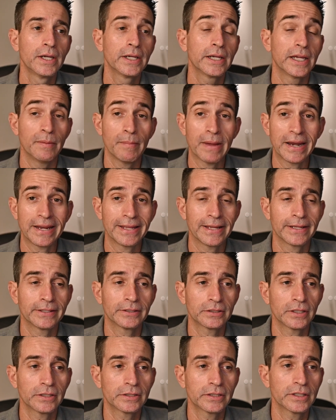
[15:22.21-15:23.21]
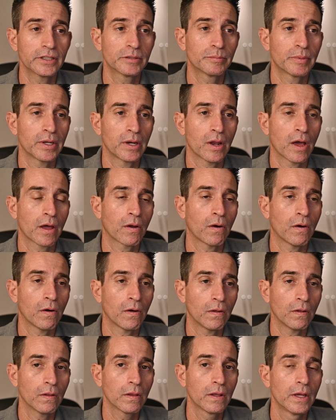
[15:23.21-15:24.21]
in many instances, but not
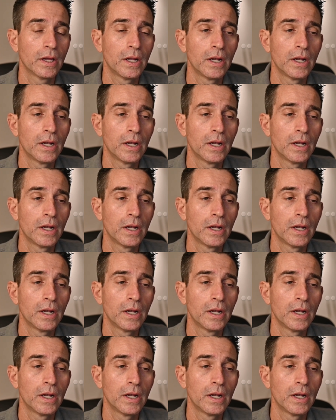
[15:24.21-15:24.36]
all.